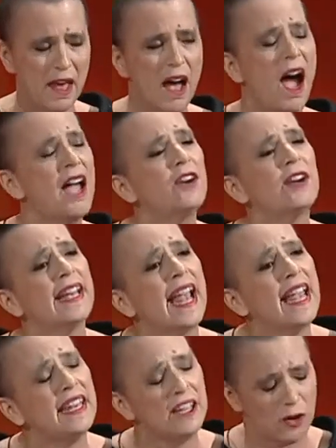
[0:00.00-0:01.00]
I heard an
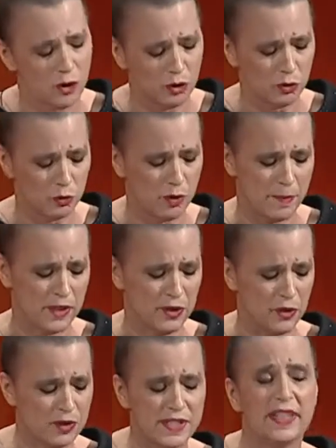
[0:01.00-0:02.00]
80-year-old woman
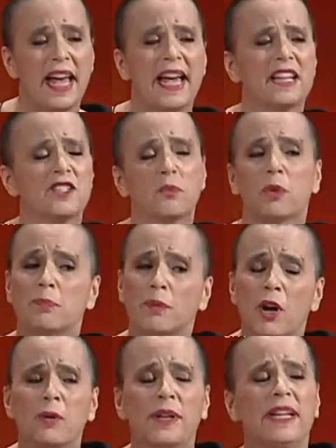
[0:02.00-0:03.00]
whose legs were
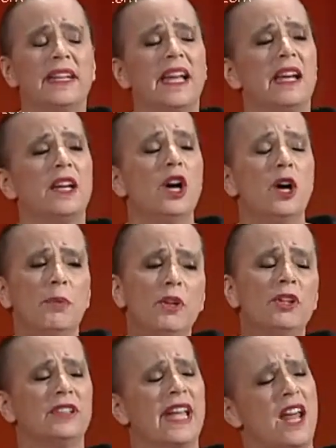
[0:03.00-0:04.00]
broken and
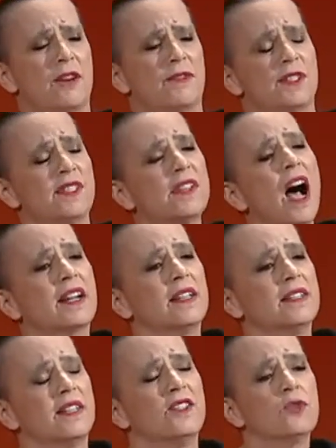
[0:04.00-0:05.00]
pulled out of her
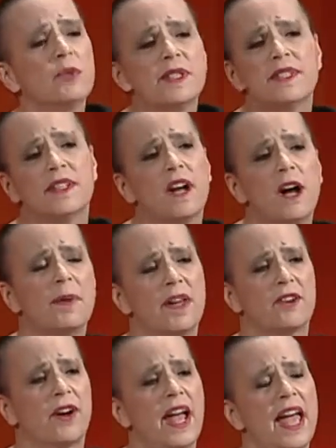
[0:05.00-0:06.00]
sockets and twisted up on
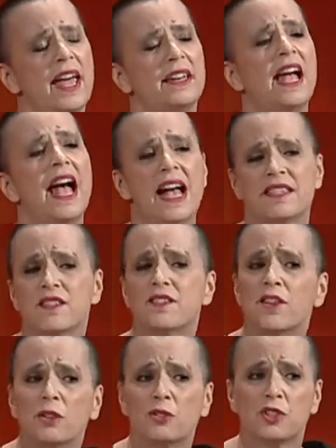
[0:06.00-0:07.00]
her head as the
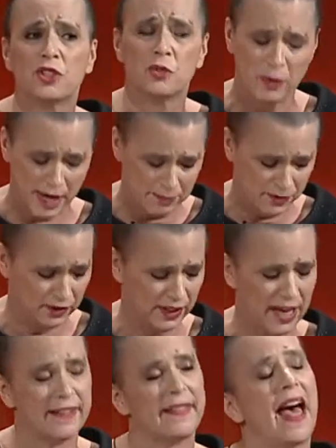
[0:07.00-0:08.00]
soldiers raped her
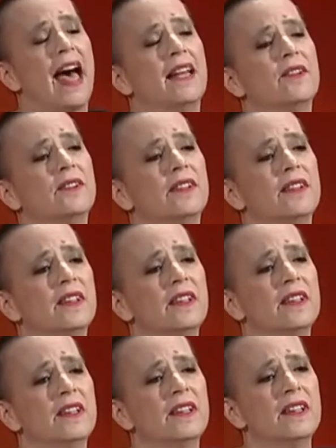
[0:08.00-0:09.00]
like that.
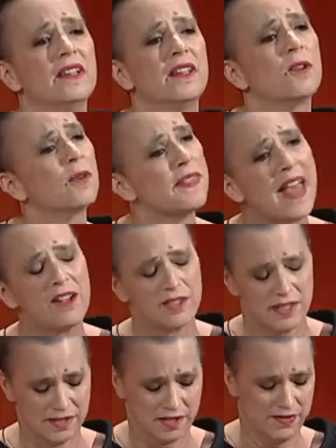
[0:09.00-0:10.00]
There were
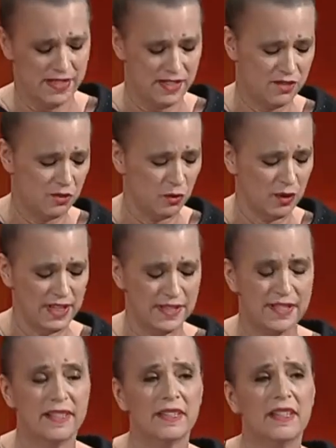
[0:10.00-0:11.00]
thousands of these stories,
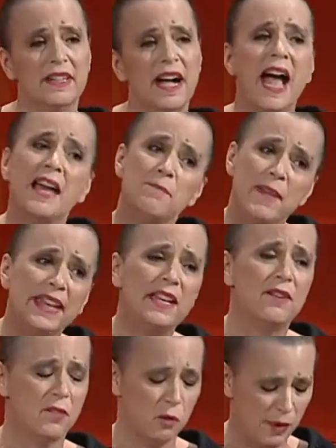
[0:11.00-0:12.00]
and many
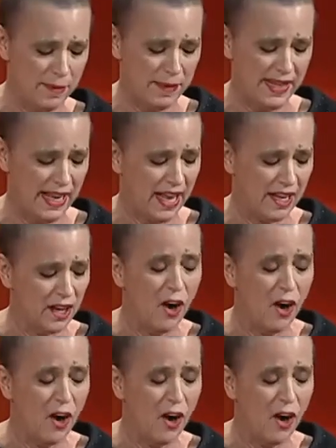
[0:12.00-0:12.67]
of the women had